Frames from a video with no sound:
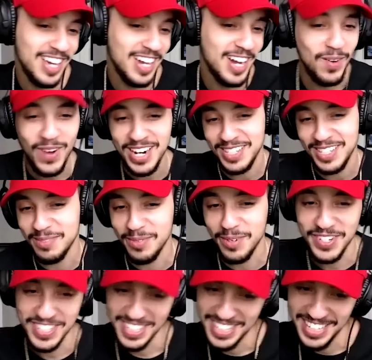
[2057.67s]
Like I watched them more
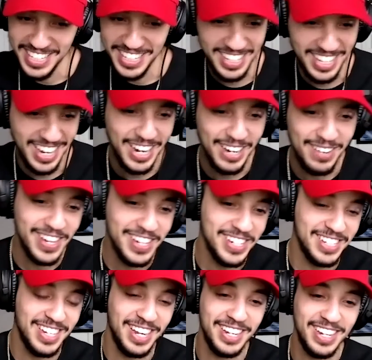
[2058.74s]
as a kid. Like everybody
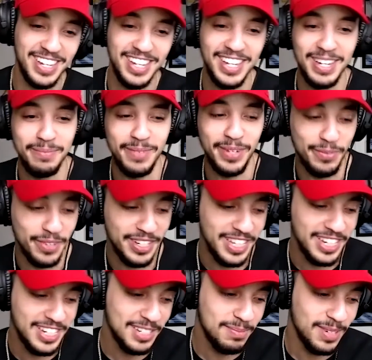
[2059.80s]
just like been
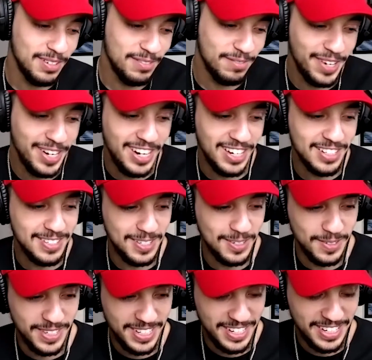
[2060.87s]
really just been reading
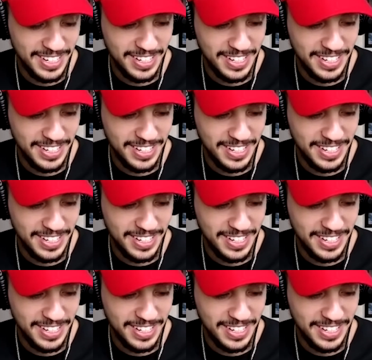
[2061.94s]
into it.